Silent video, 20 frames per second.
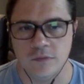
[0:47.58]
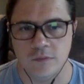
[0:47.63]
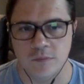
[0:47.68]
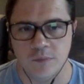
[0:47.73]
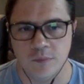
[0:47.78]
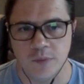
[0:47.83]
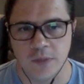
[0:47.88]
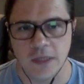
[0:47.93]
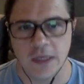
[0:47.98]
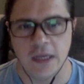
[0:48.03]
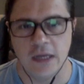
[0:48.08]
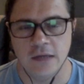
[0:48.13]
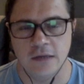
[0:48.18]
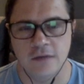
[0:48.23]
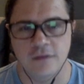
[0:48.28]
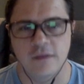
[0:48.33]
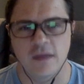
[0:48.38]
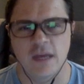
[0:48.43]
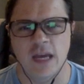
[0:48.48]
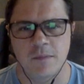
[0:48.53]
begin to
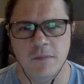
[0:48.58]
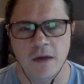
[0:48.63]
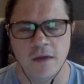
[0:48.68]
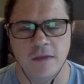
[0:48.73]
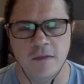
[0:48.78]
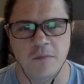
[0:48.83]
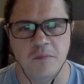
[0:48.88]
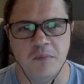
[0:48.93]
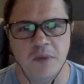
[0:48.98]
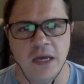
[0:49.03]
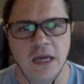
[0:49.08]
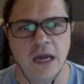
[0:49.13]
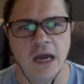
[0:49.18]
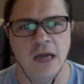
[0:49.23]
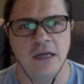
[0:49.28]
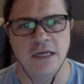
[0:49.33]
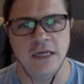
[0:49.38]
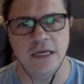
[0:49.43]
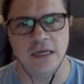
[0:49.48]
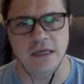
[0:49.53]
think about the big
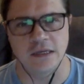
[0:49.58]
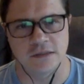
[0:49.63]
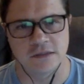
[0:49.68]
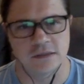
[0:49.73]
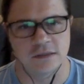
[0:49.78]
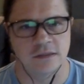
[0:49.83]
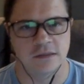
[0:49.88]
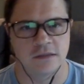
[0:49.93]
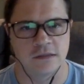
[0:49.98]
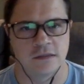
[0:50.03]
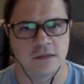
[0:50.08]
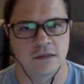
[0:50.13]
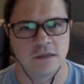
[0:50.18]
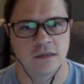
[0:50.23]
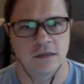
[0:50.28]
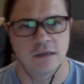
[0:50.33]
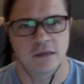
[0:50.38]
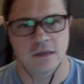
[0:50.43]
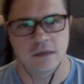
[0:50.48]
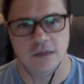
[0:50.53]
ideas.
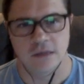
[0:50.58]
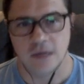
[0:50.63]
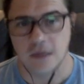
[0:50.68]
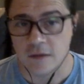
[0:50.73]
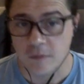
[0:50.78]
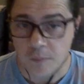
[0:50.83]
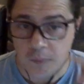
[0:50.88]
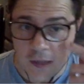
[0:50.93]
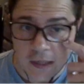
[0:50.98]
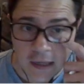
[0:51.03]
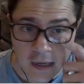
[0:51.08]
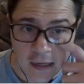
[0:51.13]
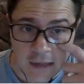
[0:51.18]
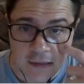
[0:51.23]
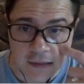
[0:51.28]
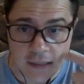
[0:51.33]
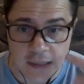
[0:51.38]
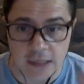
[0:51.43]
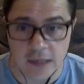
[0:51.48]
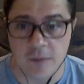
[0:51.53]
Okay, the big
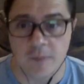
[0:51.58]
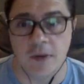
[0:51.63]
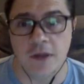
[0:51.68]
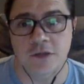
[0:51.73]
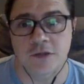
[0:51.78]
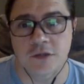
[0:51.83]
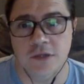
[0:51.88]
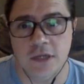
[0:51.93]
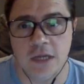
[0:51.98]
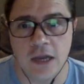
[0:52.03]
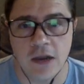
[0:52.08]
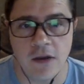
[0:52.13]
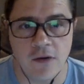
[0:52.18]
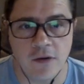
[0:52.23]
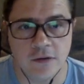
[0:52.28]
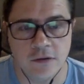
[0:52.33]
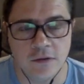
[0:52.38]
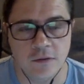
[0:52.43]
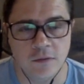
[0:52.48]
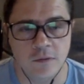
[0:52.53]
idea about your
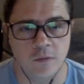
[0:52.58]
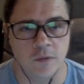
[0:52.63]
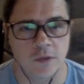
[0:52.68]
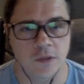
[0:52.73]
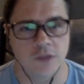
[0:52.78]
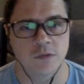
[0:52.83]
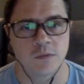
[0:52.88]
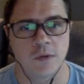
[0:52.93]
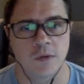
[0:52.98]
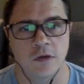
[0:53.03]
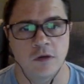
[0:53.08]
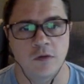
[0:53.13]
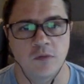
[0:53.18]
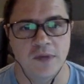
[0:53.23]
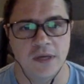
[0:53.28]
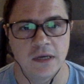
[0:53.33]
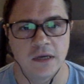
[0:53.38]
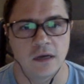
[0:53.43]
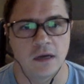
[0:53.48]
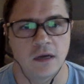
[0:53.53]
character, which will
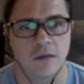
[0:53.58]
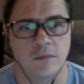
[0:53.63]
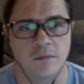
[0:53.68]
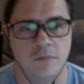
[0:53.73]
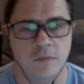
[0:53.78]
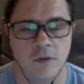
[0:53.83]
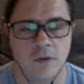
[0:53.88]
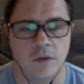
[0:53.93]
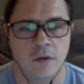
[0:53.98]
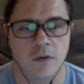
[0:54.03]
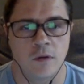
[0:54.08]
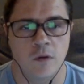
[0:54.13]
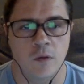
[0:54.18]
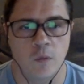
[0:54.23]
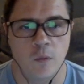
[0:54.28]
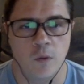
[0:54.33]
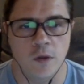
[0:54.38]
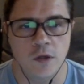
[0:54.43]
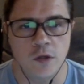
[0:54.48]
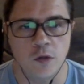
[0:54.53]
become
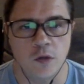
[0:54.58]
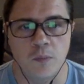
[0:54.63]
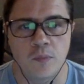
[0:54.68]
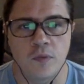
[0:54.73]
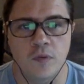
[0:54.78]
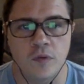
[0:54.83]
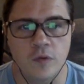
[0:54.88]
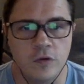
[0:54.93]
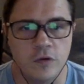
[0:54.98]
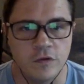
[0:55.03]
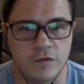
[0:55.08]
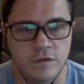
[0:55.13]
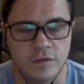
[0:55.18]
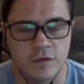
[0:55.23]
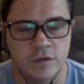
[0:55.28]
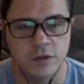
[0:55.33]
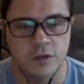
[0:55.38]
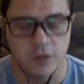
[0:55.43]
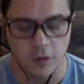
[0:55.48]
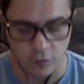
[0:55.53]
what you prove
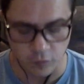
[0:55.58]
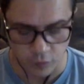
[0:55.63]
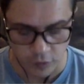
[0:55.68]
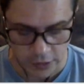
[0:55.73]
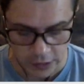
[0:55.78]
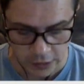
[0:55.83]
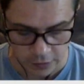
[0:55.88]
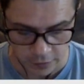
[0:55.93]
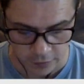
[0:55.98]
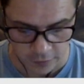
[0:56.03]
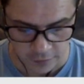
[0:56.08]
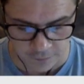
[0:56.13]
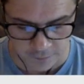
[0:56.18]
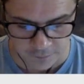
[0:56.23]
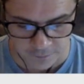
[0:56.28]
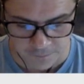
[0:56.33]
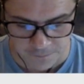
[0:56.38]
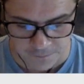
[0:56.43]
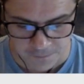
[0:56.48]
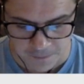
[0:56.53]
to your reader
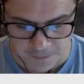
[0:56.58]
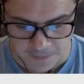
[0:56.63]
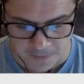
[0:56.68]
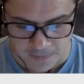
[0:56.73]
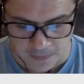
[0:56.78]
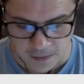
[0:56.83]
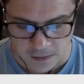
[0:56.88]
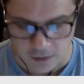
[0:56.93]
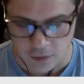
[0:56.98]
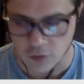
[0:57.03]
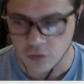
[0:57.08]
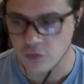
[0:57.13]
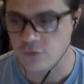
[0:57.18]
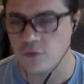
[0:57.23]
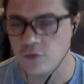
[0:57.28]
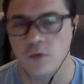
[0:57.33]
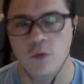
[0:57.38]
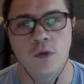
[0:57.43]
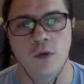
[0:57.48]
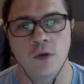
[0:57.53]

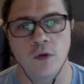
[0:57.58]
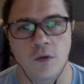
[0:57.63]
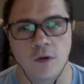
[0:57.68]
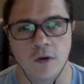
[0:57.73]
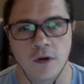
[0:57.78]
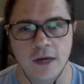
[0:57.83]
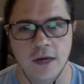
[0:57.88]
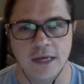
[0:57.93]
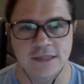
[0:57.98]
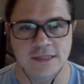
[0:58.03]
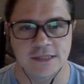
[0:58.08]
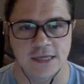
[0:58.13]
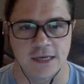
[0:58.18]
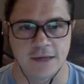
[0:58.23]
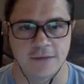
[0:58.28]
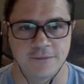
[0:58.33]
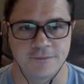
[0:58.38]
through your essay.